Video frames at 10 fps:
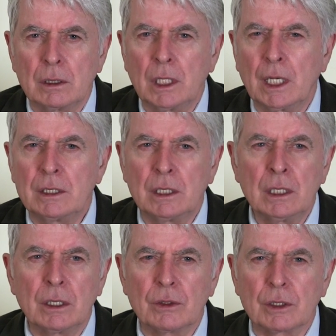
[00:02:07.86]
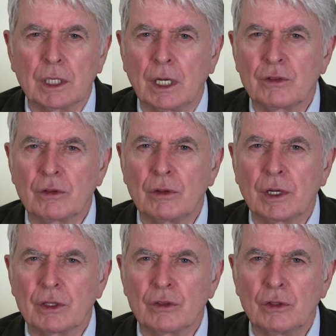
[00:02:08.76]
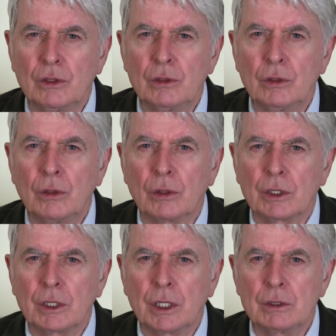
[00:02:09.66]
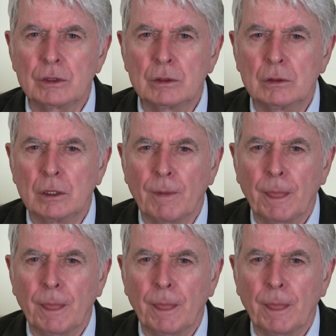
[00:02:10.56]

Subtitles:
The idea that casting directors in New York are going to